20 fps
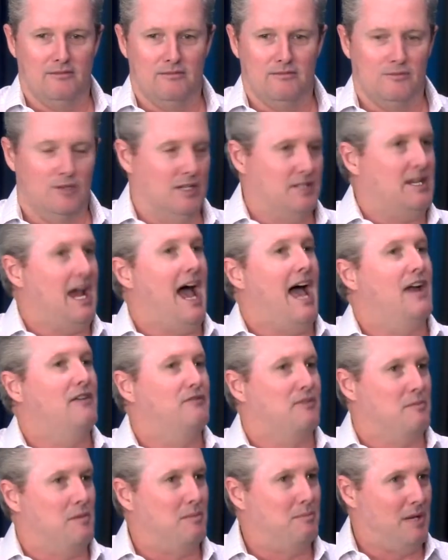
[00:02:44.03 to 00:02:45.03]
retired
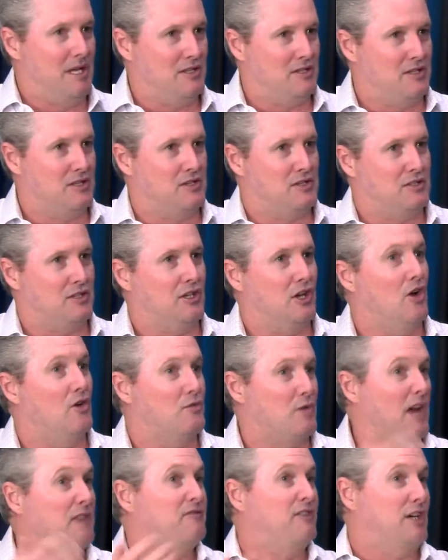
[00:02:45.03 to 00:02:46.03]
from the business to go and
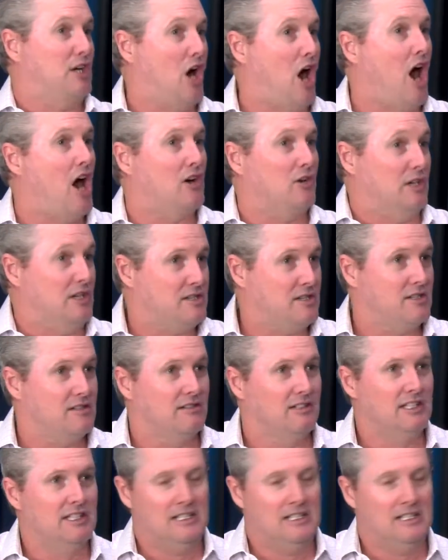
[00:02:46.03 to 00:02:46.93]
run for Congress.